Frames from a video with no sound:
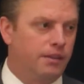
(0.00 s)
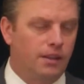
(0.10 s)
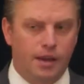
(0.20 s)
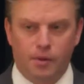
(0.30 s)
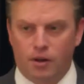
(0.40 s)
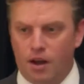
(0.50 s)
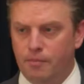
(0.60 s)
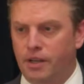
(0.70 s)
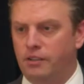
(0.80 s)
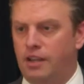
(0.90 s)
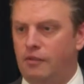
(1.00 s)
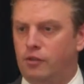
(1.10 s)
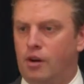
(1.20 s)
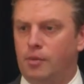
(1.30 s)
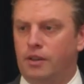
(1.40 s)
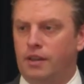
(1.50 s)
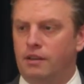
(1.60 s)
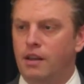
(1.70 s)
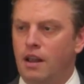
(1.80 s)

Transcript: in the label, companies have trouble then